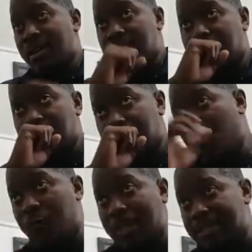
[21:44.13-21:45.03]

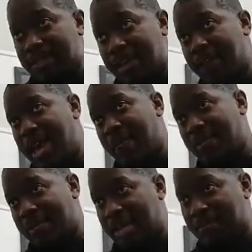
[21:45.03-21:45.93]
Both places have to have the
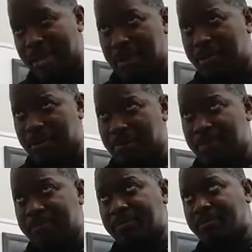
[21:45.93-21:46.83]
same type of
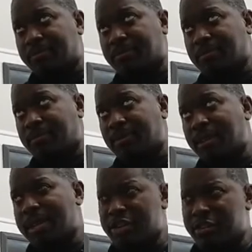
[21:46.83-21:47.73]

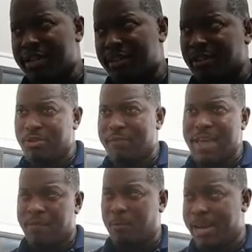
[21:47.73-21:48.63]
egresses, have to
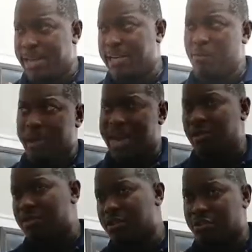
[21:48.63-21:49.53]
have a way in and a way
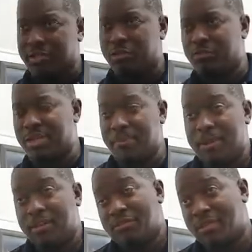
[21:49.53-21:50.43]
out to the street, 2 separate
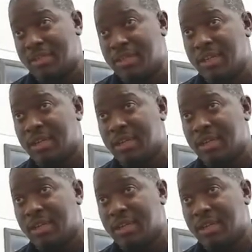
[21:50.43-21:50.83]
entrances.